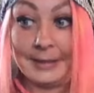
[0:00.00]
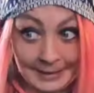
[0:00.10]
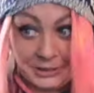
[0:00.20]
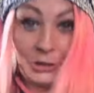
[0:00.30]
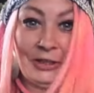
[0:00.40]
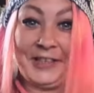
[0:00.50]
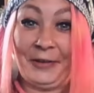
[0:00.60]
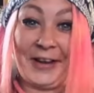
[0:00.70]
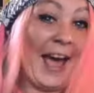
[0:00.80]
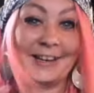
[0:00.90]
Literally
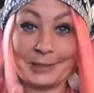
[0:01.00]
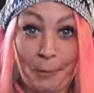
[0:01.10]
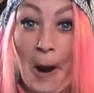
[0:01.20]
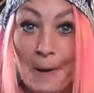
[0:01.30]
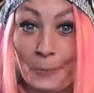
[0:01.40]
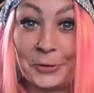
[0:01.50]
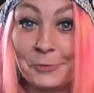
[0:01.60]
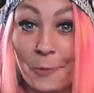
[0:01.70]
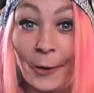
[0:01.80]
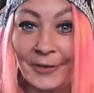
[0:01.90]
don't care. Just put up what
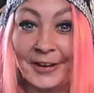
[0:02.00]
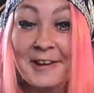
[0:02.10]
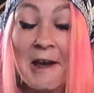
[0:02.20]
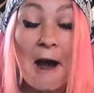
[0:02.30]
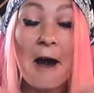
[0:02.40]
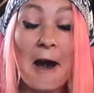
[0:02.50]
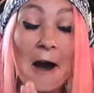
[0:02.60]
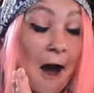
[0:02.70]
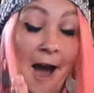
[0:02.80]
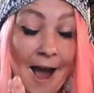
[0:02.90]
you want.
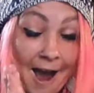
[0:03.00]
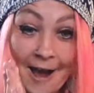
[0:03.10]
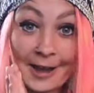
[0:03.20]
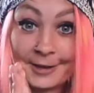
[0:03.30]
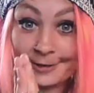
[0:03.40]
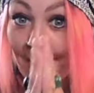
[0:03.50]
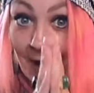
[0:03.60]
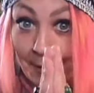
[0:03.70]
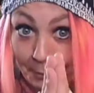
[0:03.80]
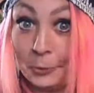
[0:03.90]
I
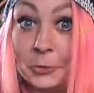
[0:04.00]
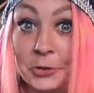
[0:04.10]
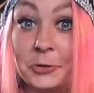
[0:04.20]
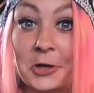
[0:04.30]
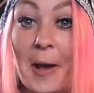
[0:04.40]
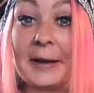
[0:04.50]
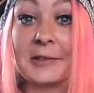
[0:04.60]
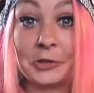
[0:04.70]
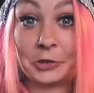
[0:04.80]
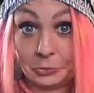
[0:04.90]
applaud you to go ahead
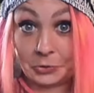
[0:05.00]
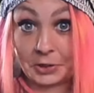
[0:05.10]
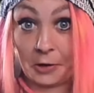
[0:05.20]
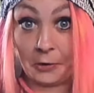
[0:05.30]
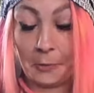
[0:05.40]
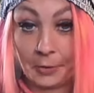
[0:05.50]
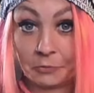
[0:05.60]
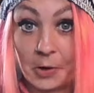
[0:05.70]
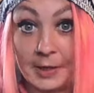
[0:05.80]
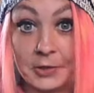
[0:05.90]
and do so. I
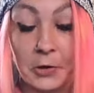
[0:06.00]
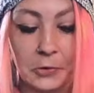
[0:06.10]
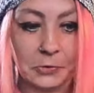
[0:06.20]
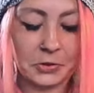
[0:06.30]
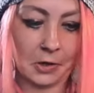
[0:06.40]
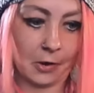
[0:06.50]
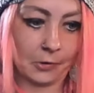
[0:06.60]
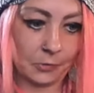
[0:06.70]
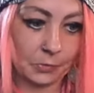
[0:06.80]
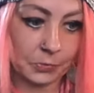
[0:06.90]
really do.
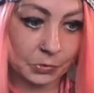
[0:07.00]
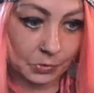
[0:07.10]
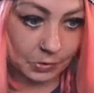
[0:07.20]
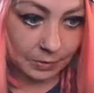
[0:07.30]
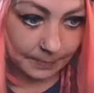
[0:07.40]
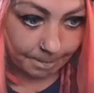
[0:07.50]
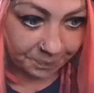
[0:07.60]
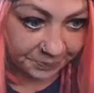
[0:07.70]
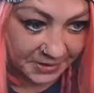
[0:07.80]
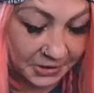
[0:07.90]
So,
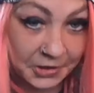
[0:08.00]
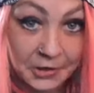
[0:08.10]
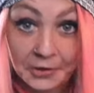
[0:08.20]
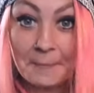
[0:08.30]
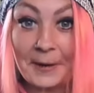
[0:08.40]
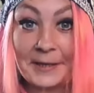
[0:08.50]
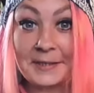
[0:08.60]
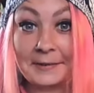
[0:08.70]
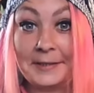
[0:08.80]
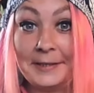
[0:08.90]
gonna
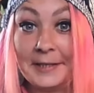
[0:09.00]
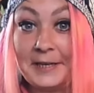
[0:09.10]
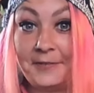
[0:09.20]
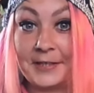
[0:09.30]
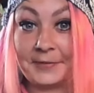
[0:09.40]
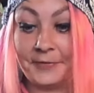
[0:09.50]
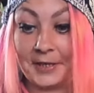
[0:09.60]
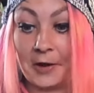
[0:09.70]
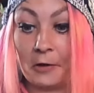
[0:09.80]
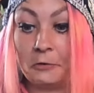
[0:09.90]
basically leave this
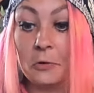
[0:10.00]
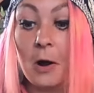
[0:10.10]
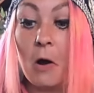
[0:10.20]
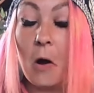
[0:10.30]
video